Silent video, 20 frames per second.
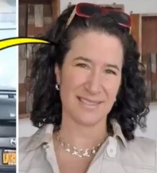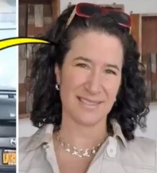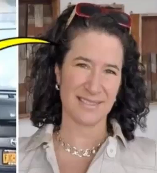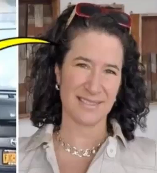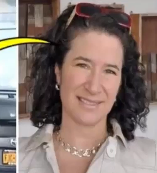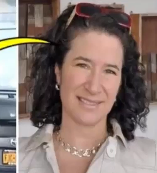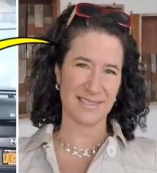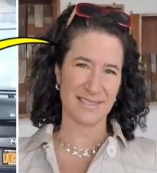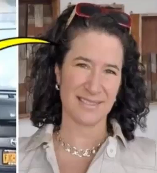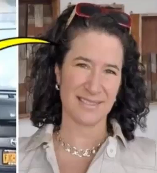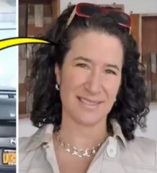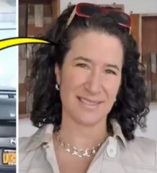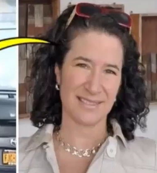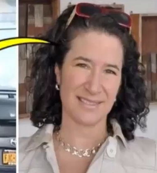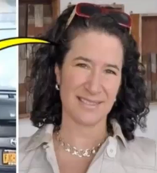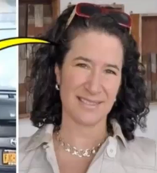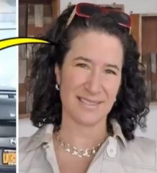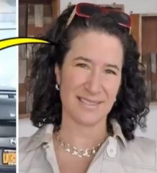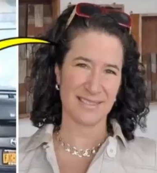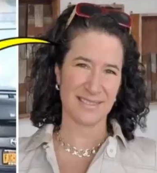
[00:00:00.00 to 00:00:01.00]

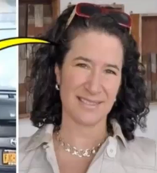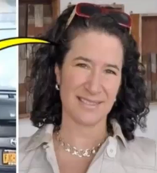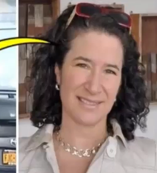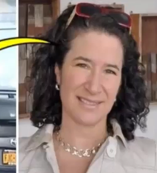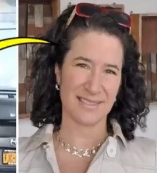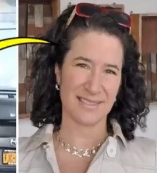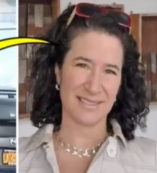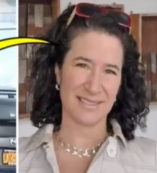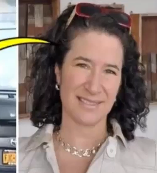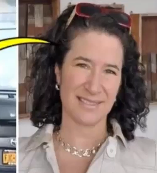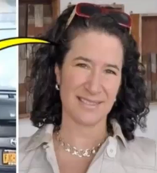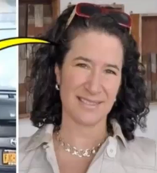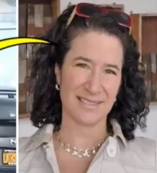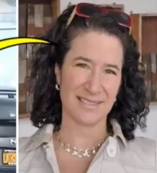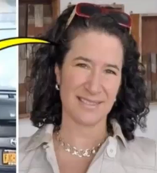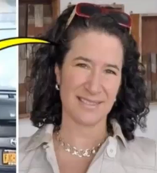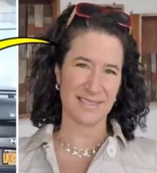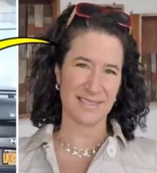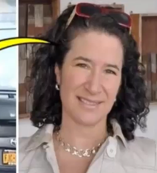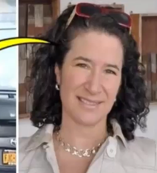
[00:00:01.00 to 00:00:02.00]

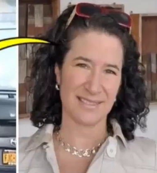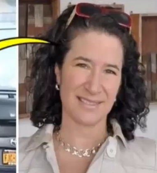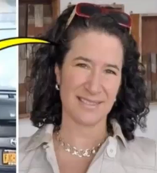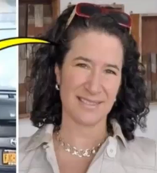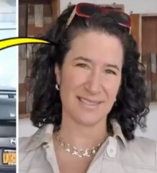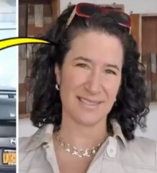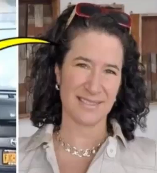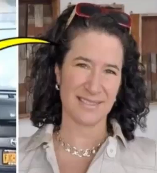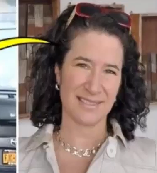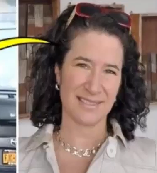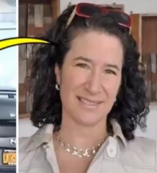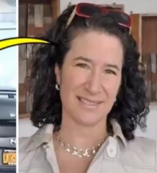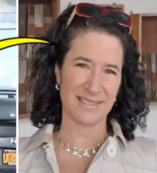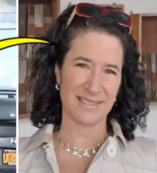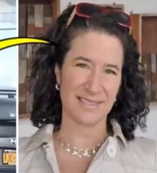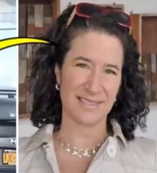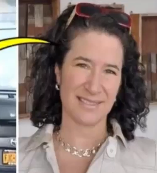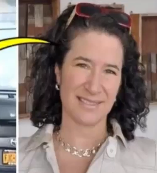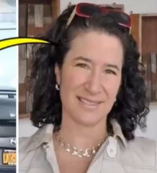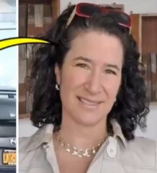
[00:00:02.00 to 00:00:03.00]

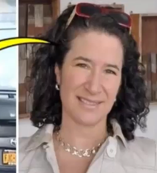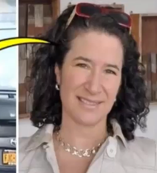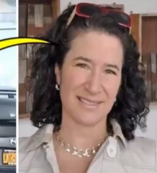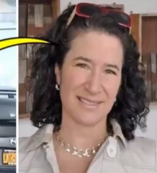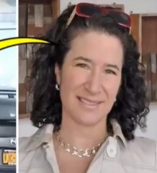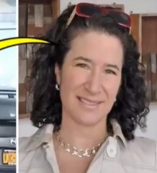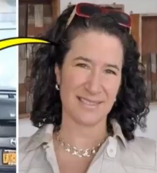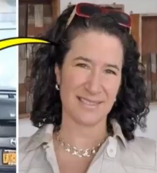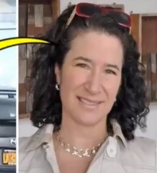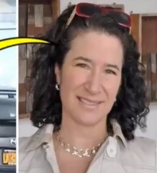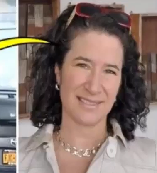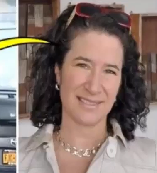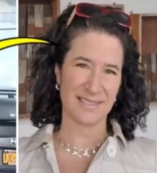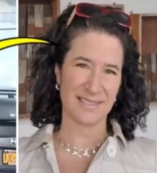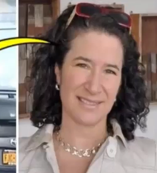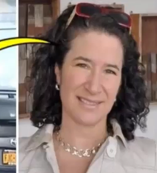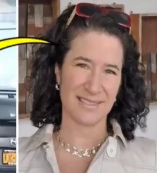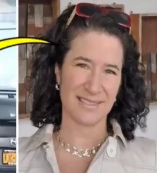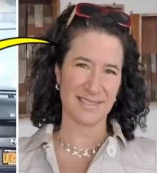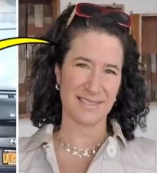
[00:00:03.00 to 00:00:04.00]

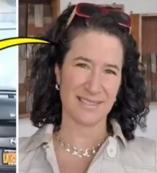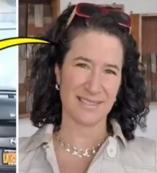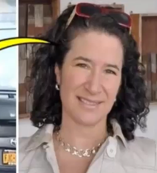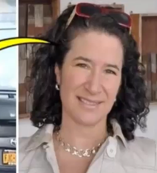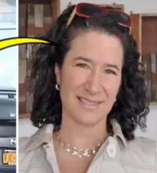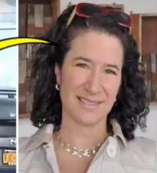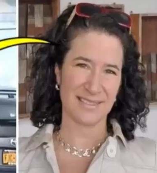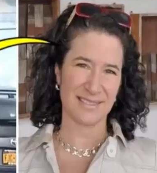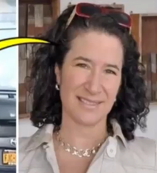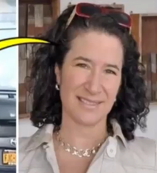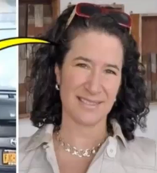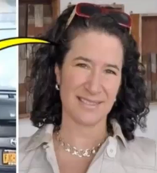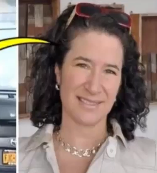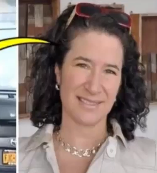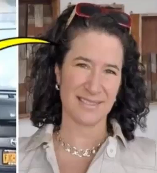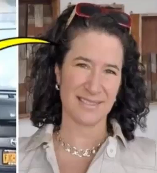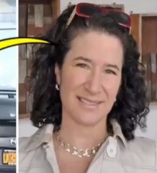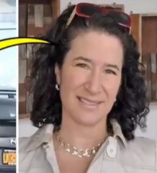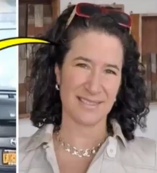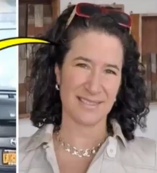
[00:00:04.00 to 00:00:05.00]

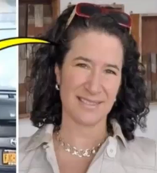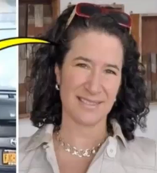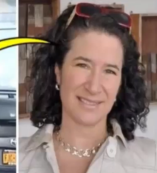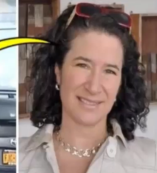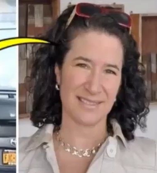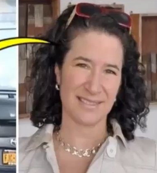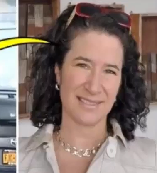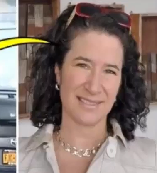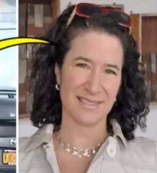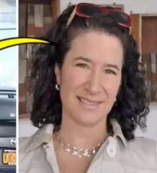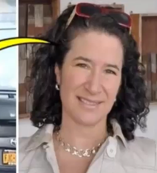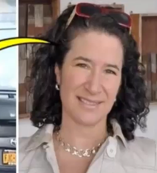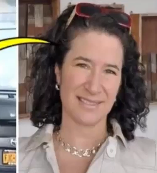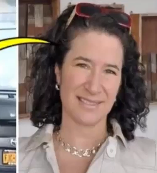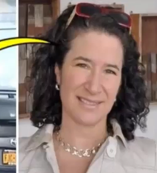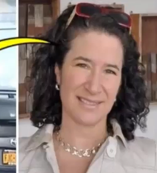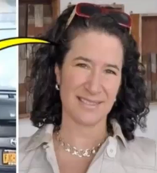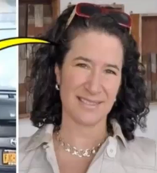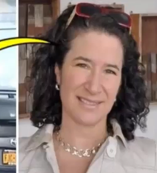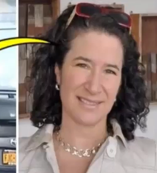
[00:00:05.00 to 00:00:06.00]

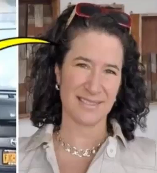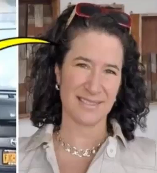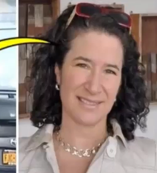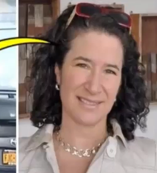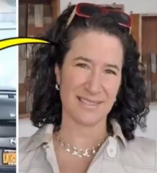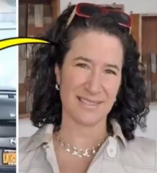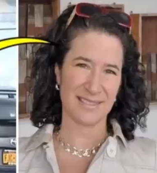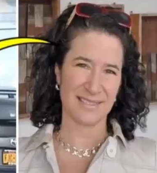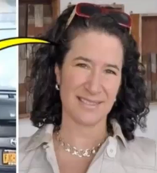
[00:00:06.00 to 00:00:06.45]
(no lip movement)